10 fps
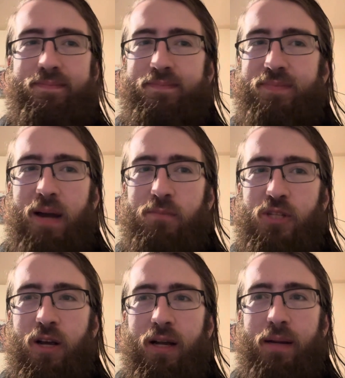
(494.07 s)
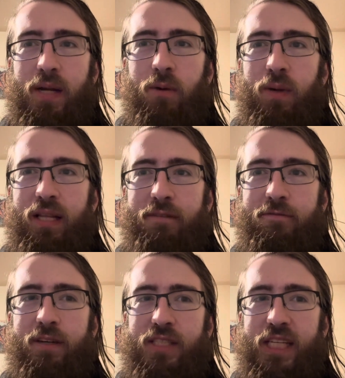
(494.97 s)
I'm sorry, but it really
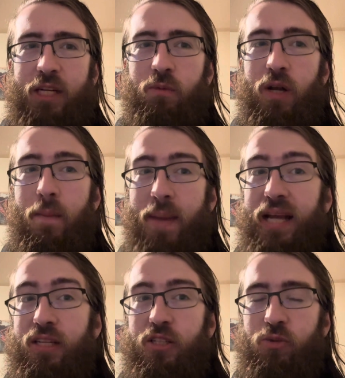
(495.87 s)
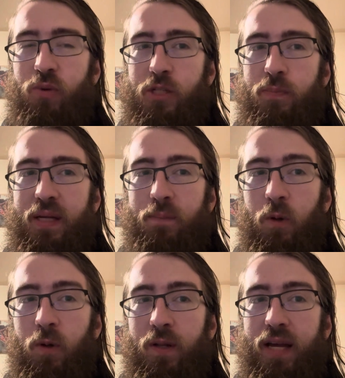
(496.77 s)
feels like you want to bait and switch
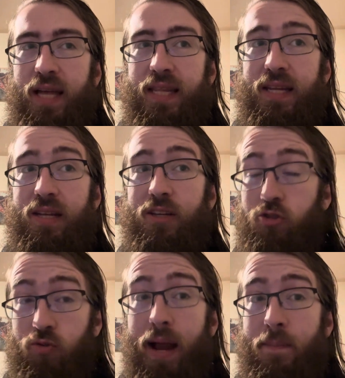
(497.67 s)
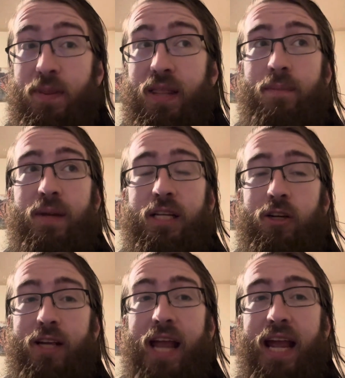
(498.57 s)
people and then trap them in
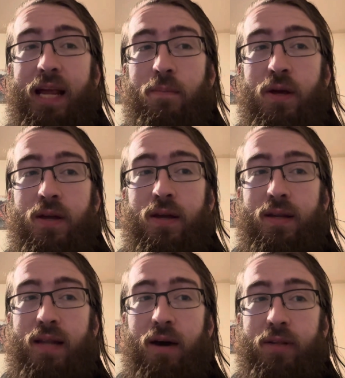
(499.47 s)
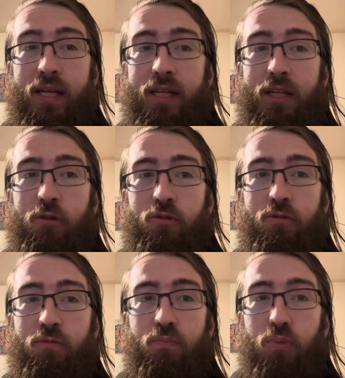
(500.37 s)
your game now that
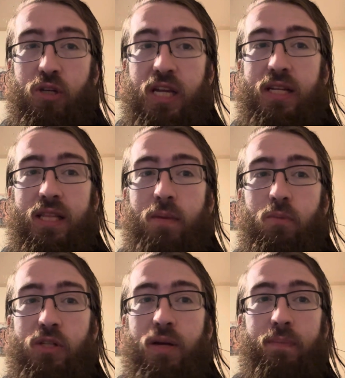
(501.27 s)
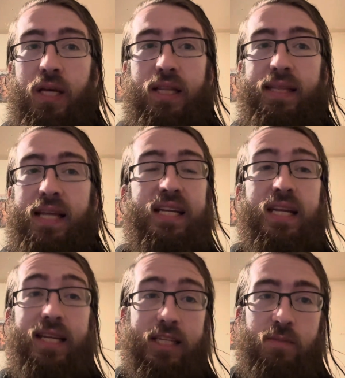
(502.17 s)
you've presented them with something that they
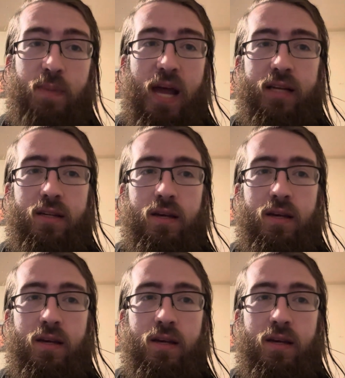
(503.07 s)
didn't expect.